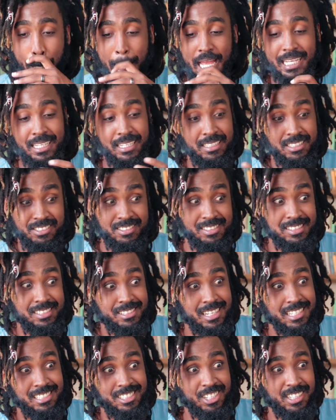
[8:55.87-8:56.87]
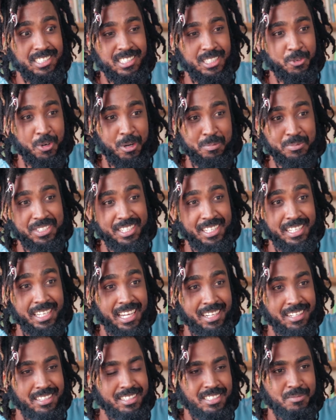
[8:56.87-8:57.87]
Like it just erupted
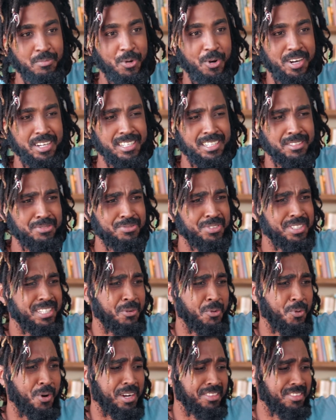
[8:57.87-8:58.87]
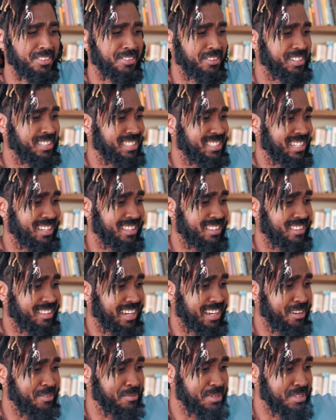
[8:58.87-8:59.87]
again this morning for the 30th
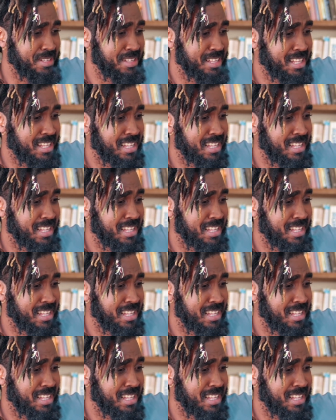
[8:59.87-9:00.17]
time?